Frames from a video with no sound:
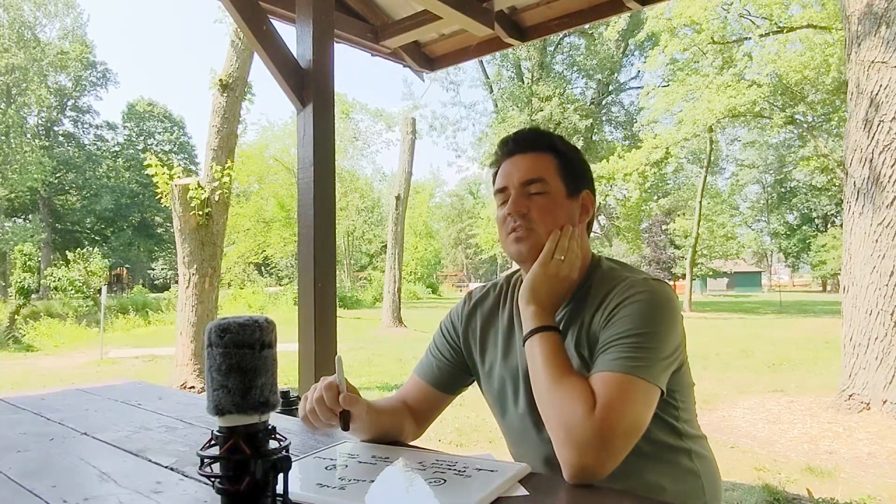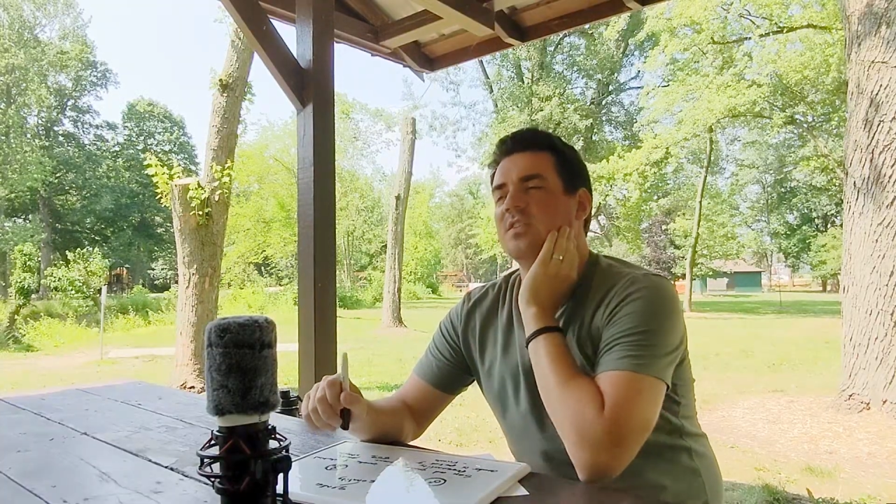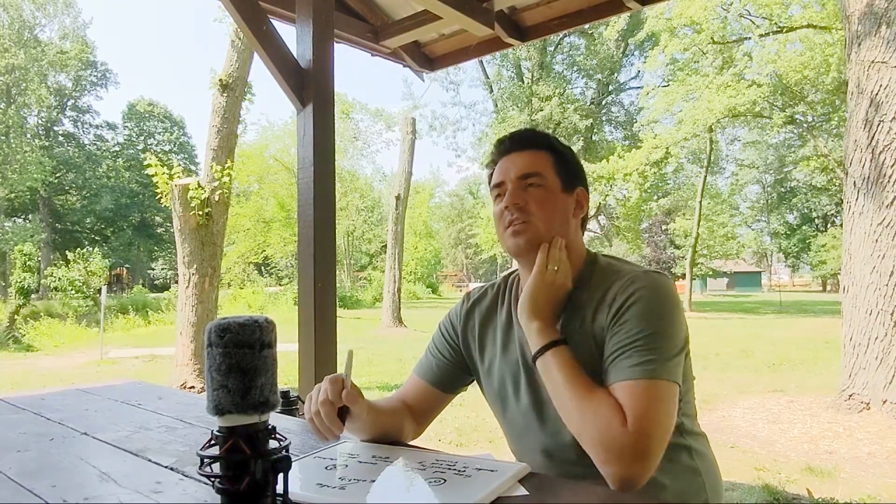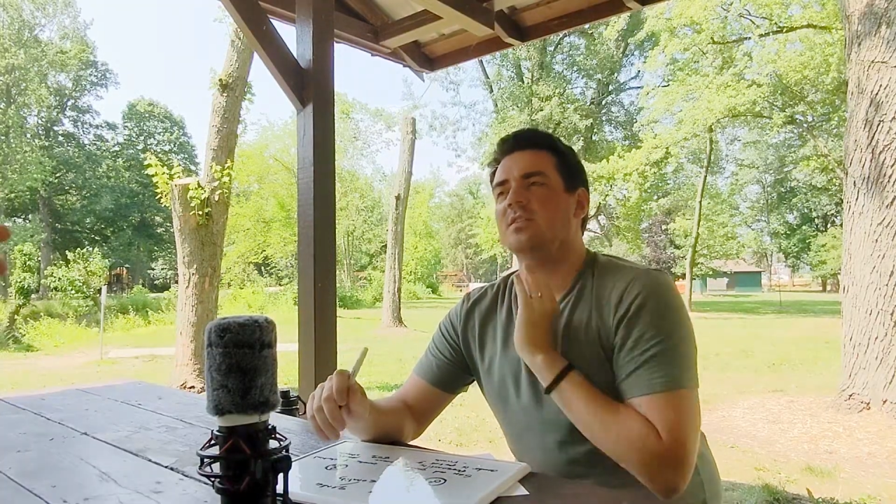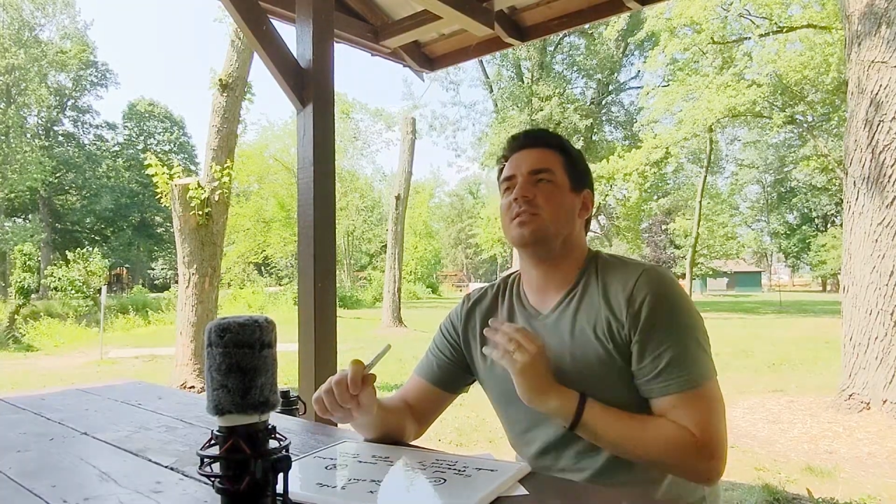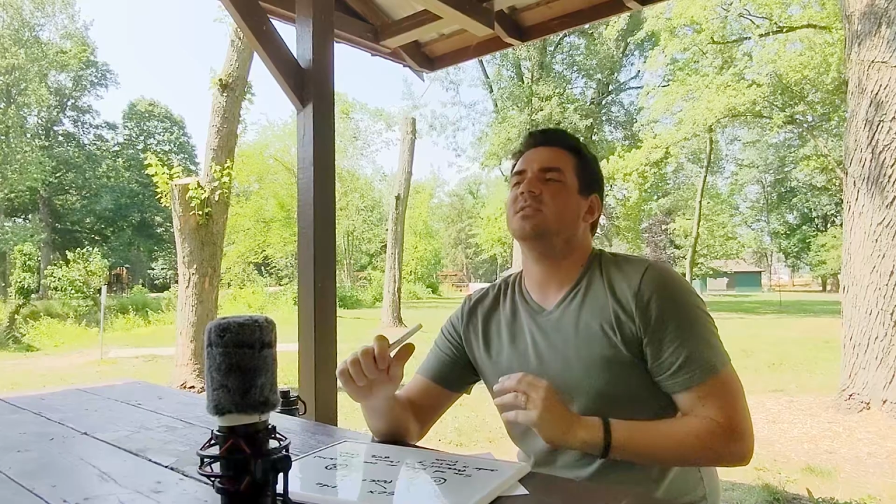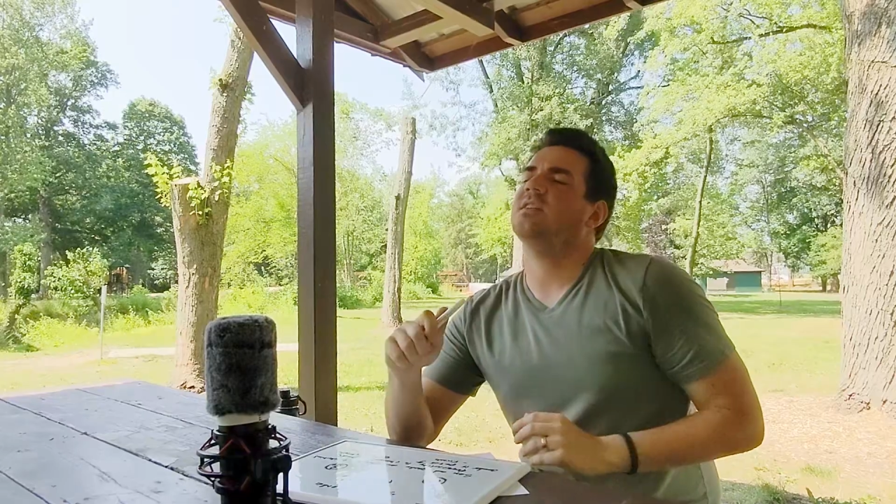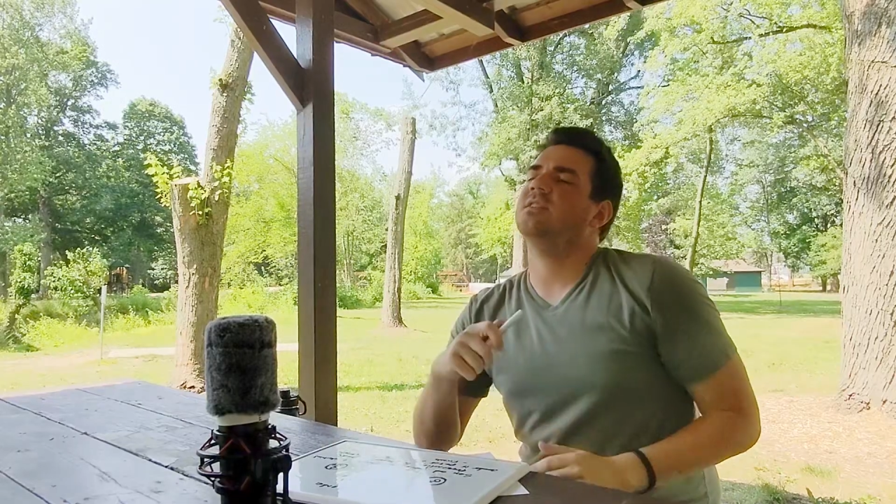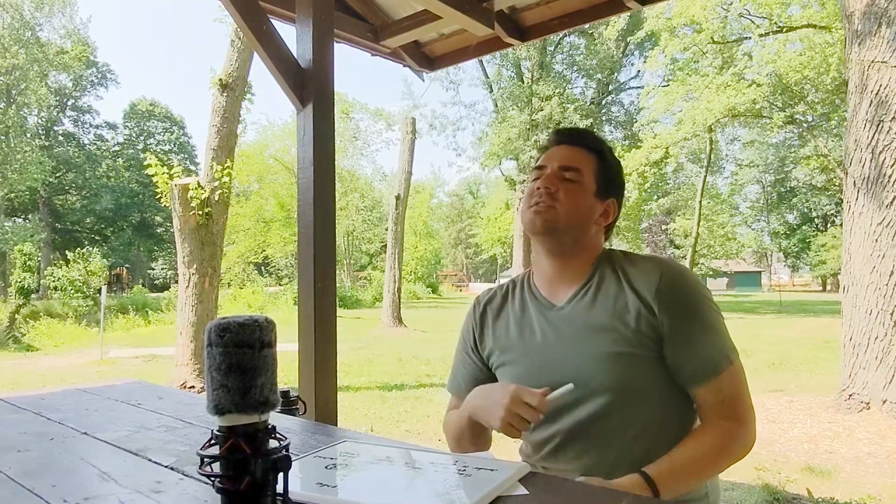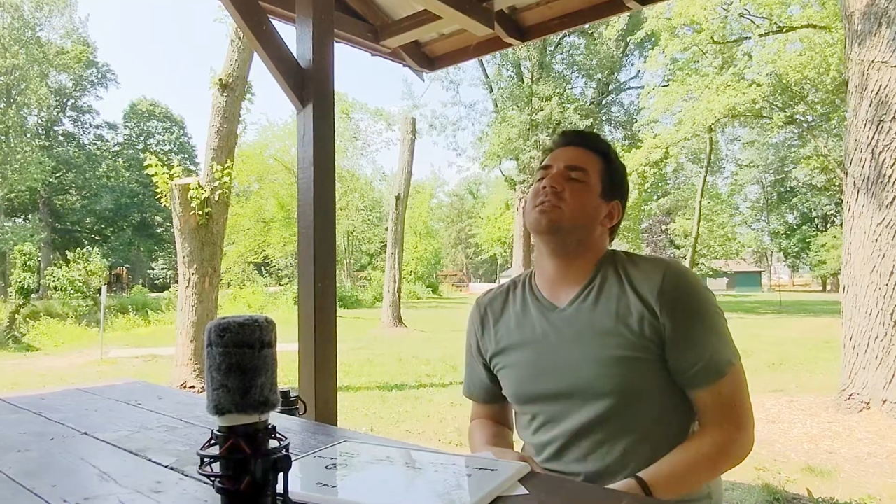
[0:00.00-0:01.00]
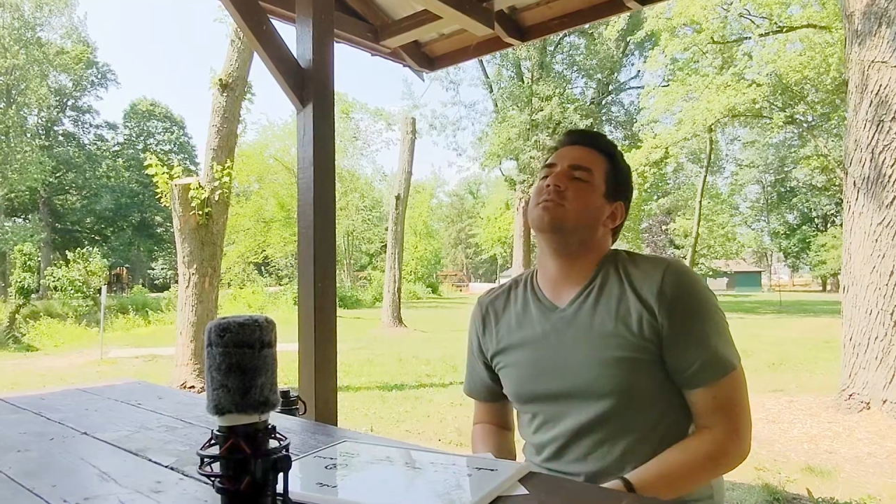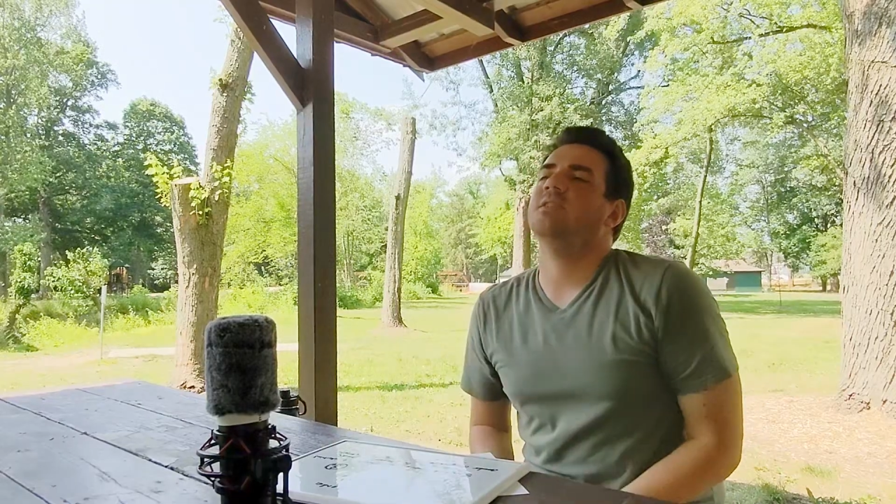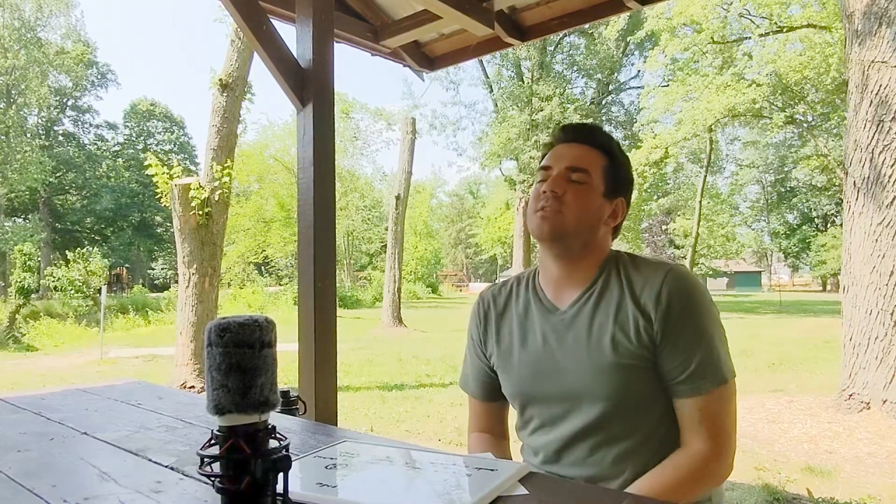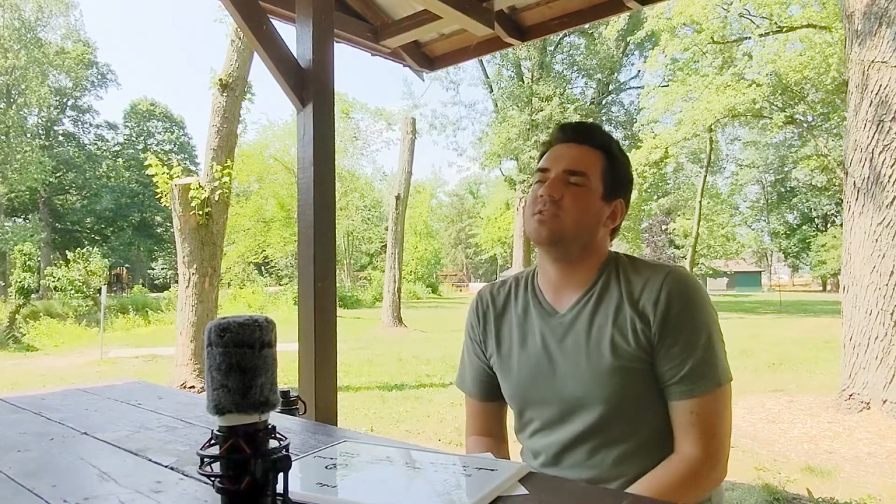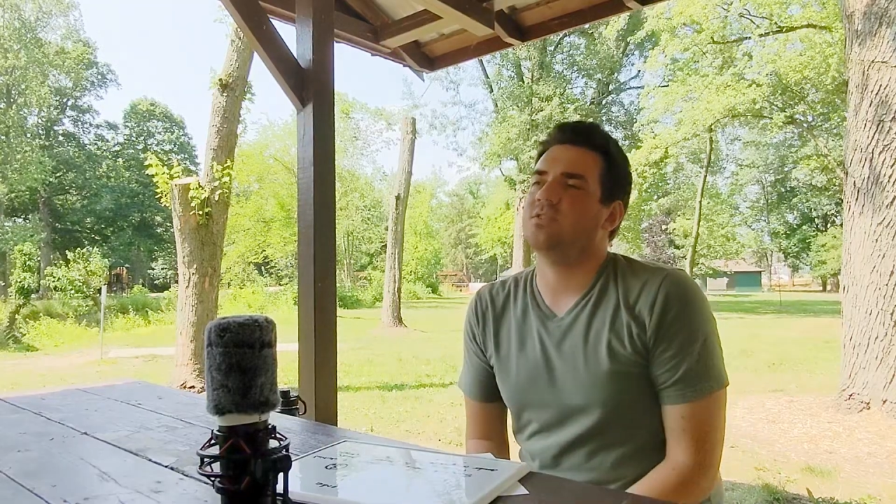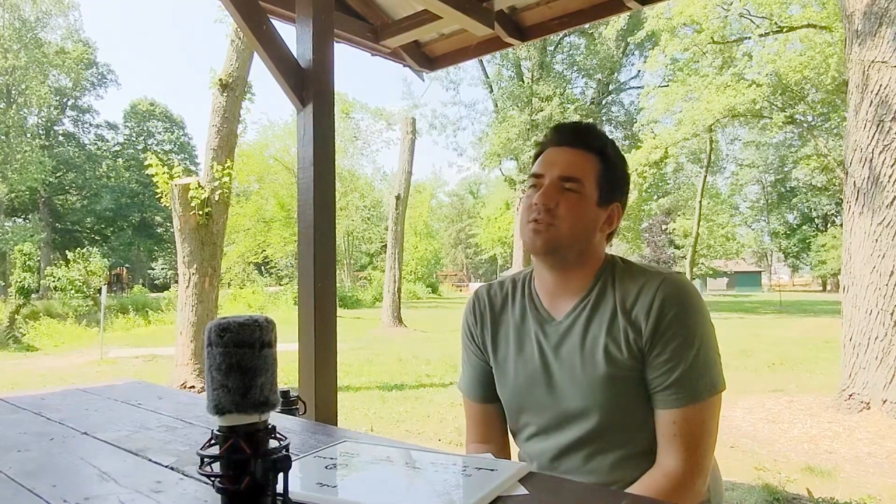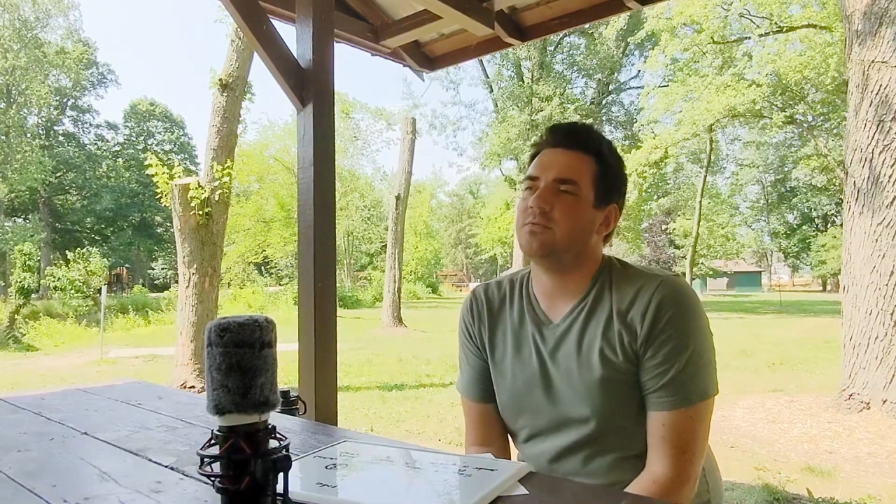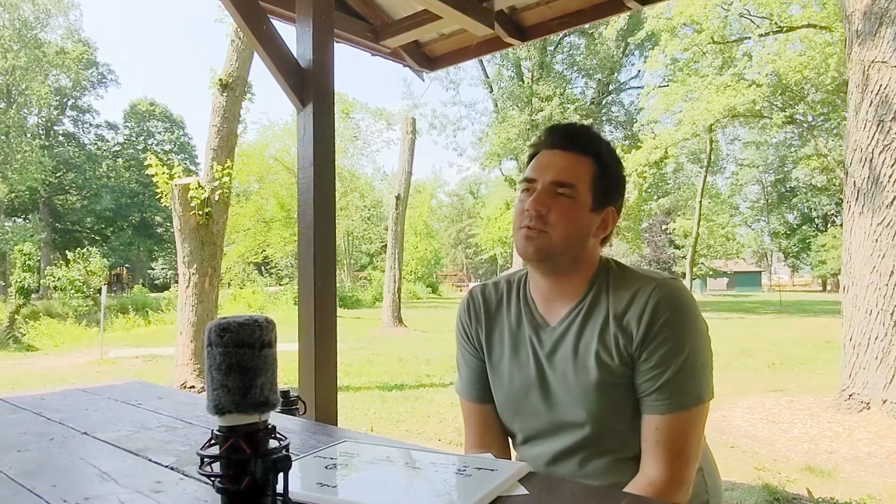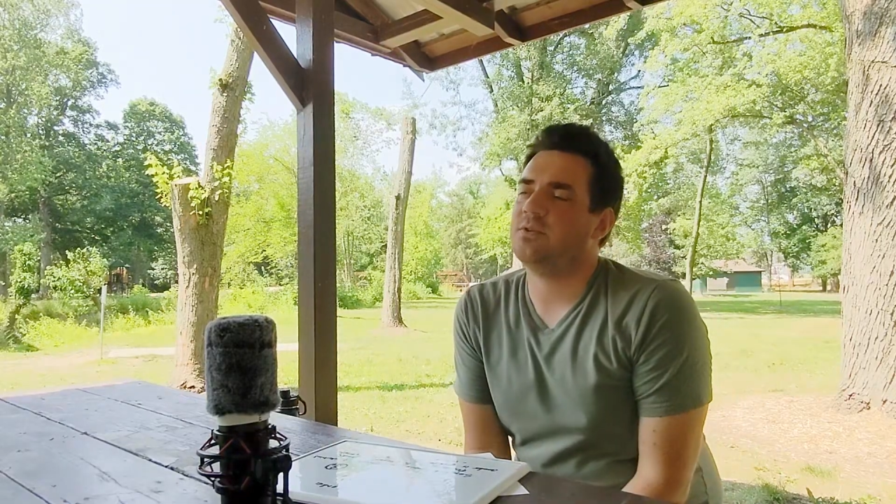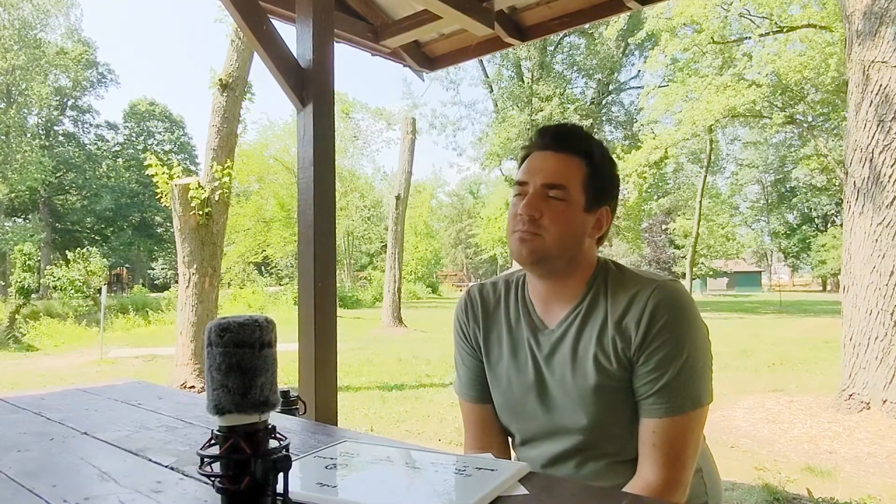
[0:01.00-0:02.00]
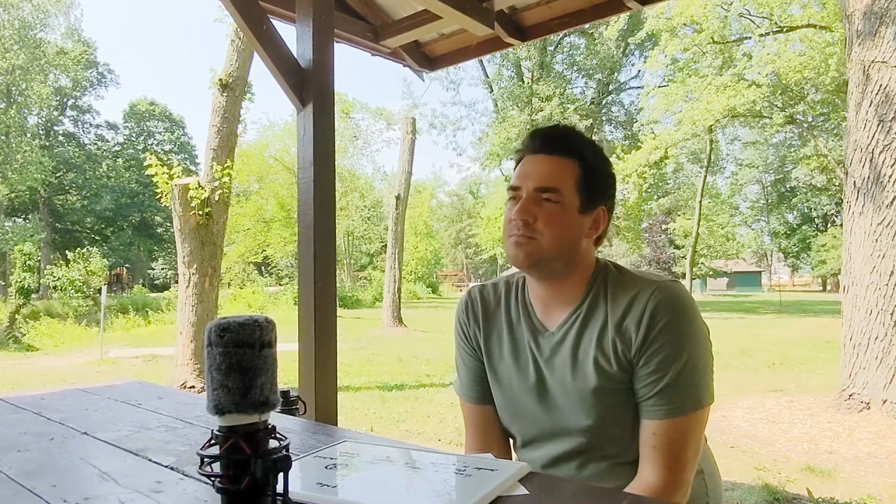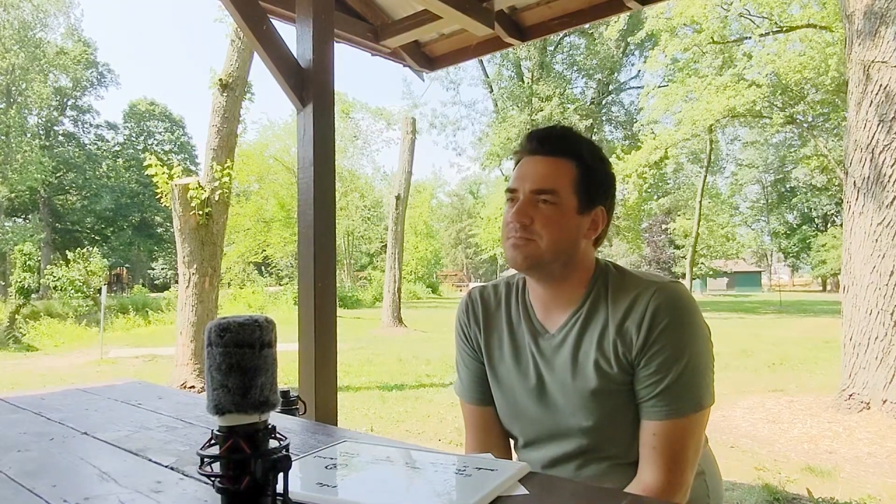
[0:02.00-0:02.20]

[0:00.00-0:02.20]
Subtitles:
Is that a significant concern for you?